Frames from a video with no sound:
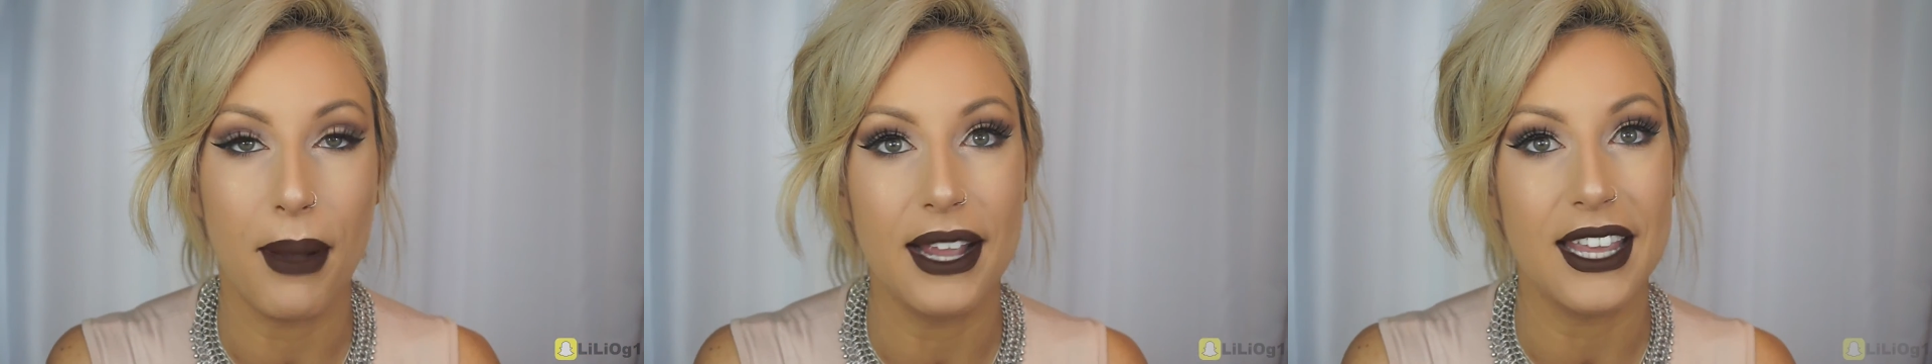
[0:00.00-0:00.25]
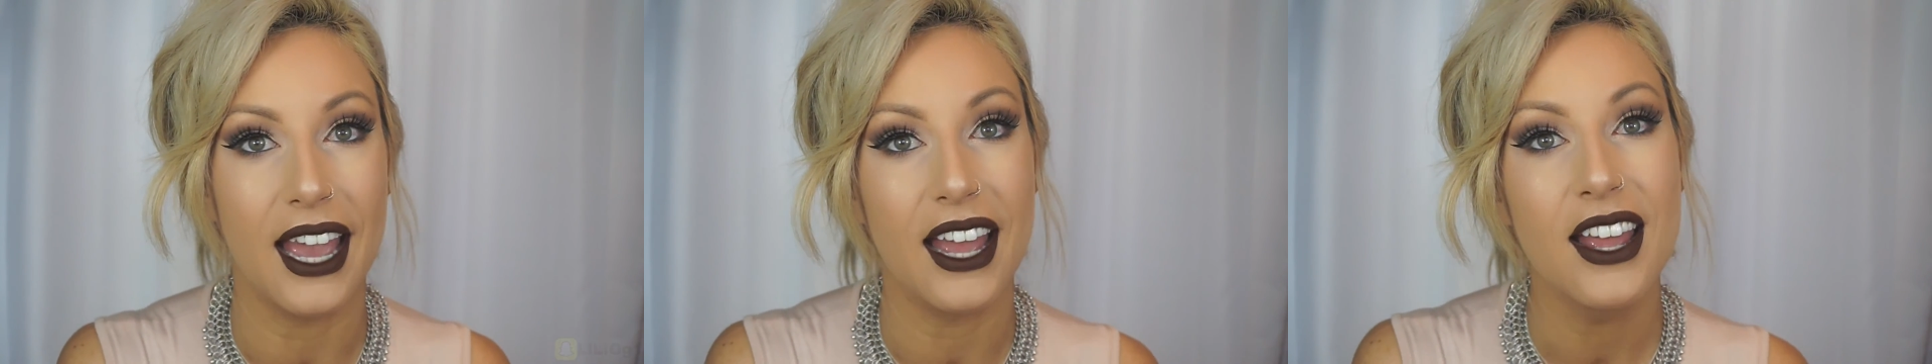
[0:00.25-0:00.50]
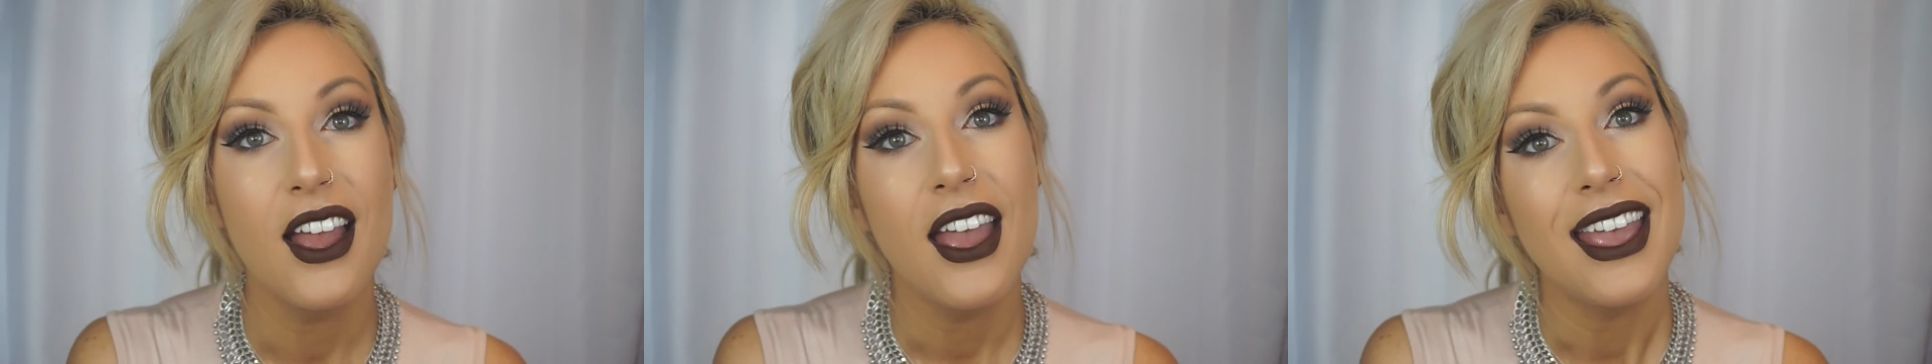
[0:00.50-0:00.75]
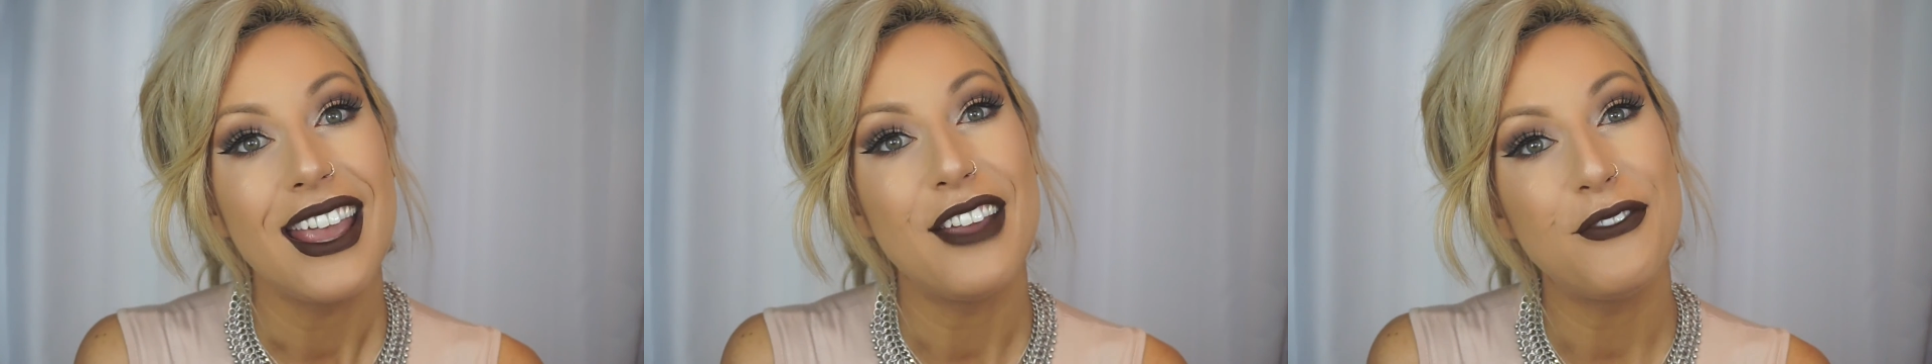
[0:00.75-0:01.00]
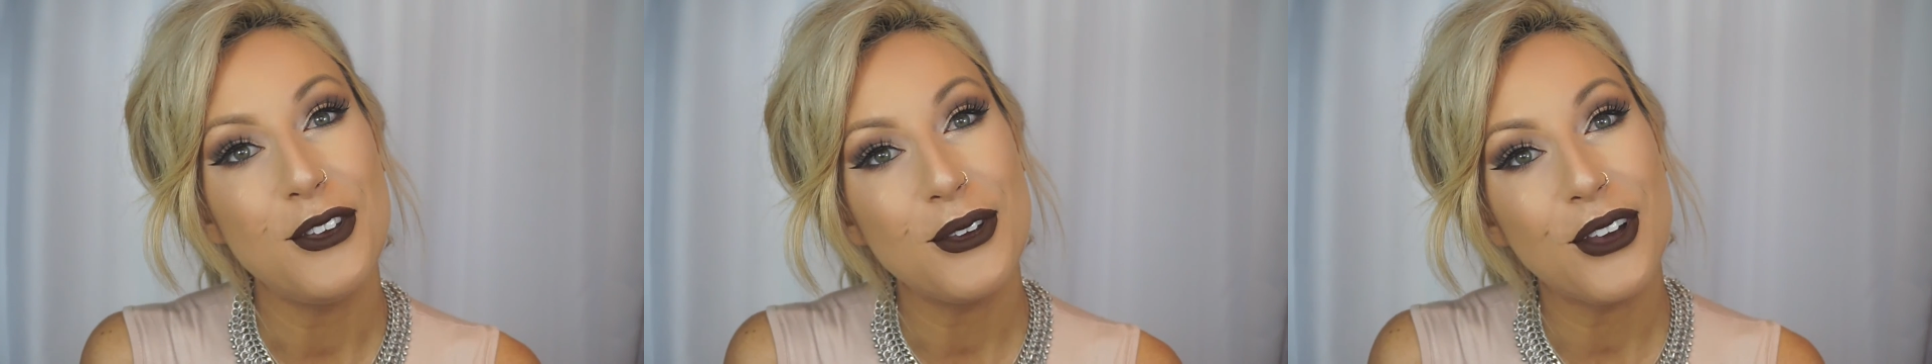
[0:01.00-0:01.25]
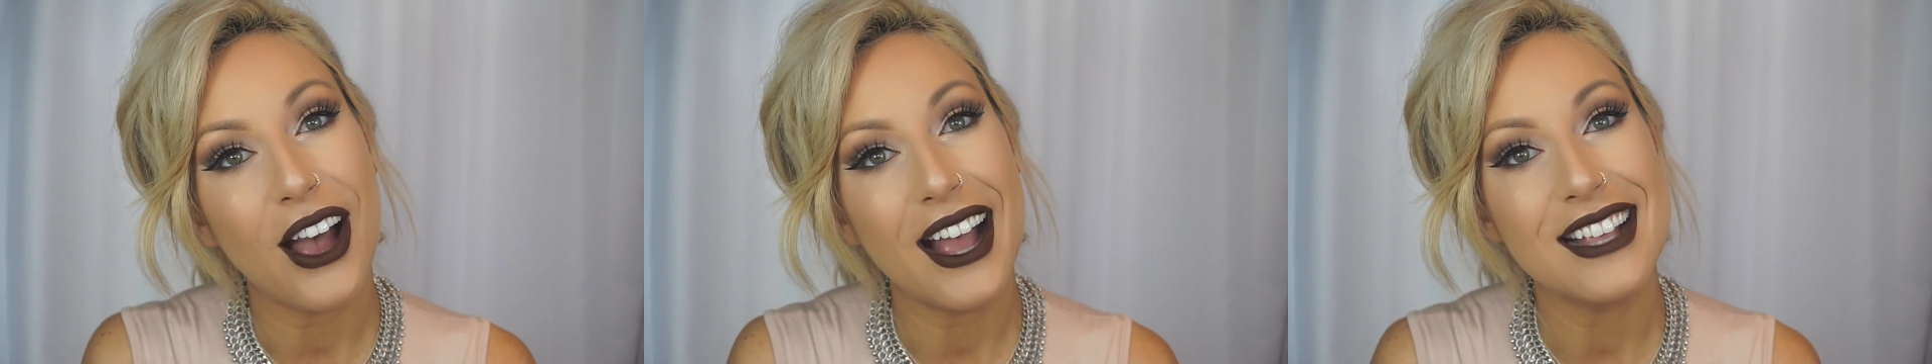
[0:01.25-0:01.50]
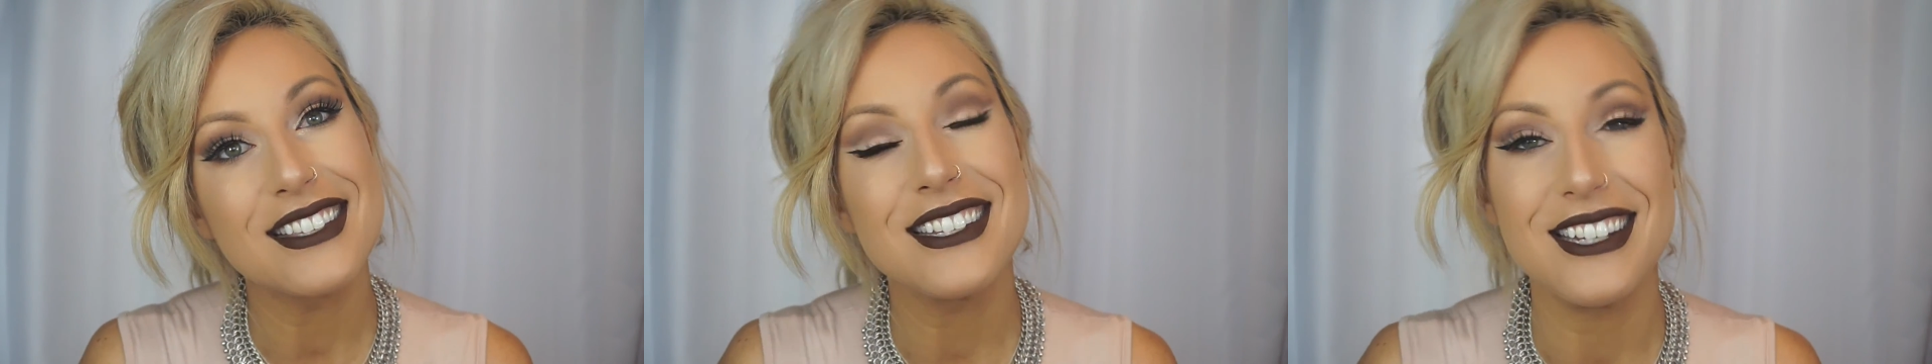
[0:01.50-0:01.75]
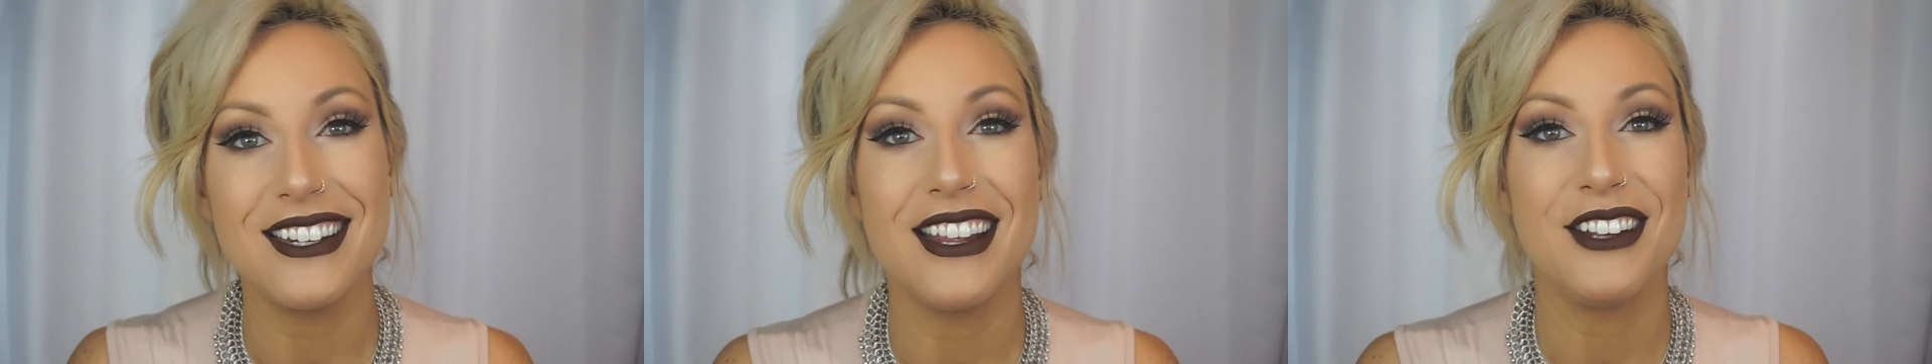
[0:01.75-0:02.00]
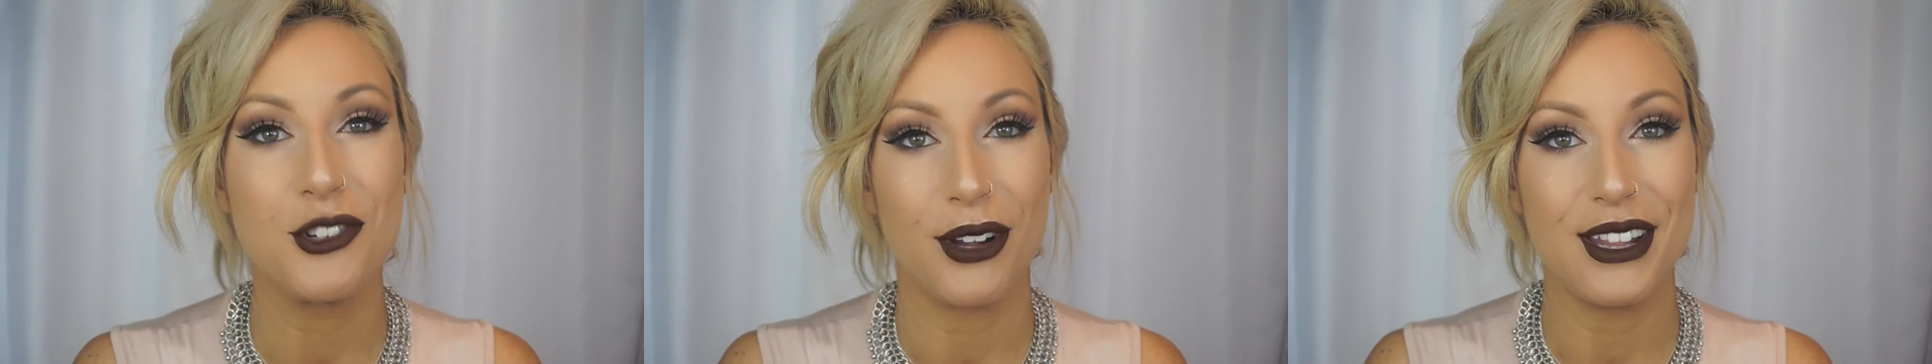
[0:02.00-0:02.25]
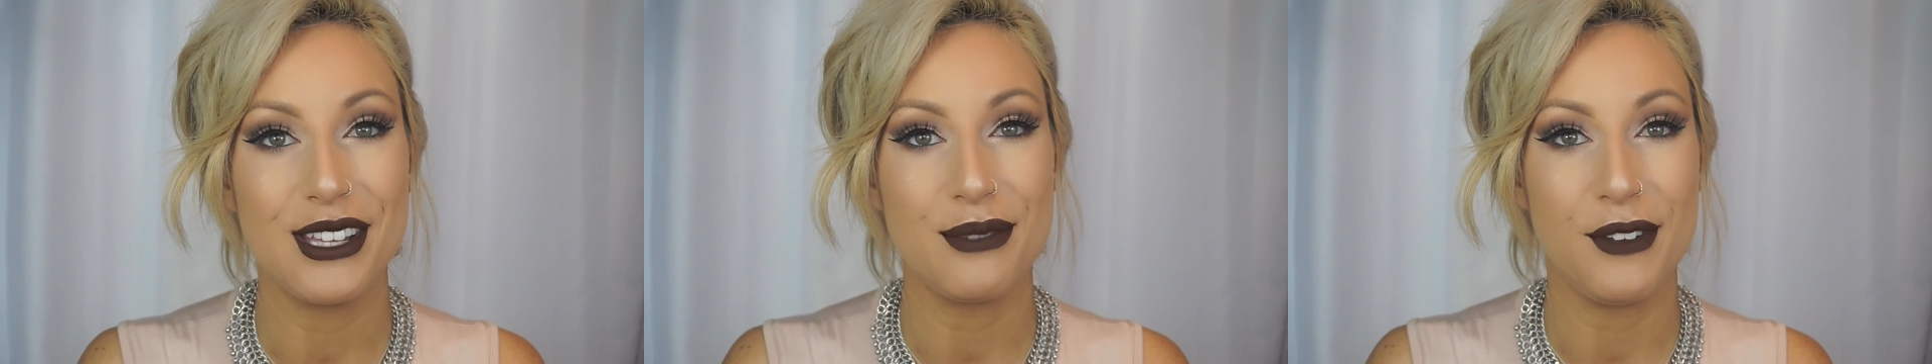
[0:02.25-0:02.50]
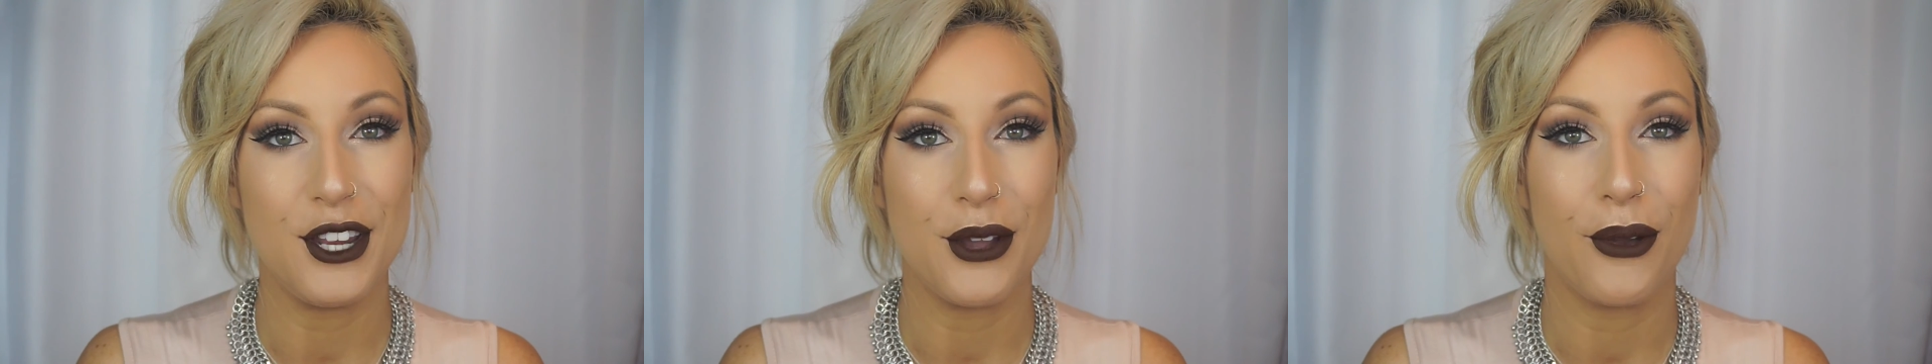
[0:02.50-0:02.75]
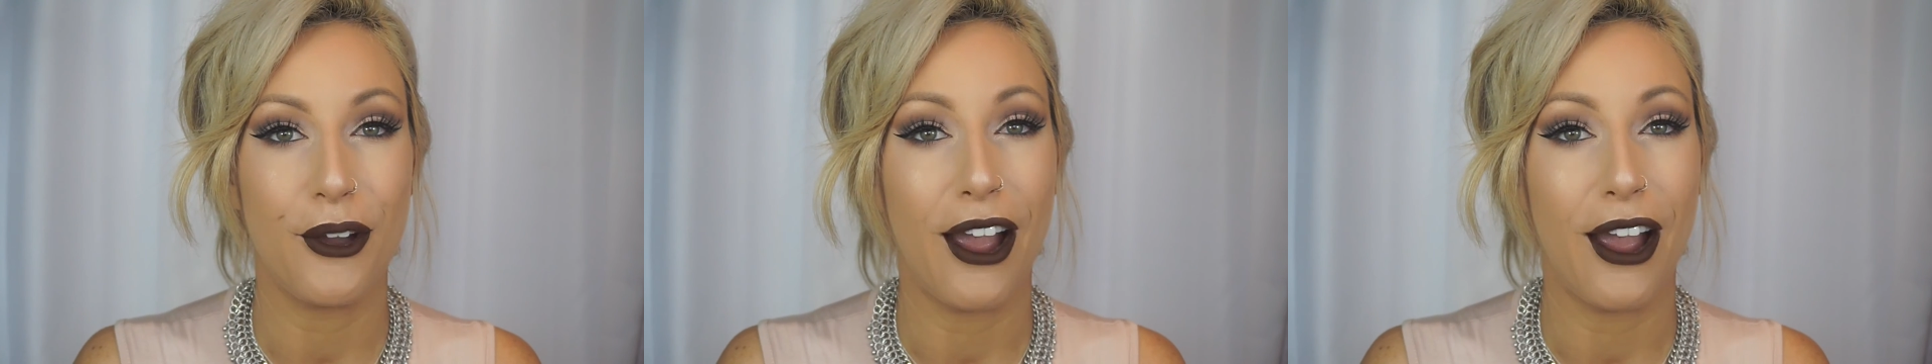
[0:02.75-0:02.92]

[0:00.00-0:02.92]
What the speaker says: But yeah, if you guys did enjoy this video,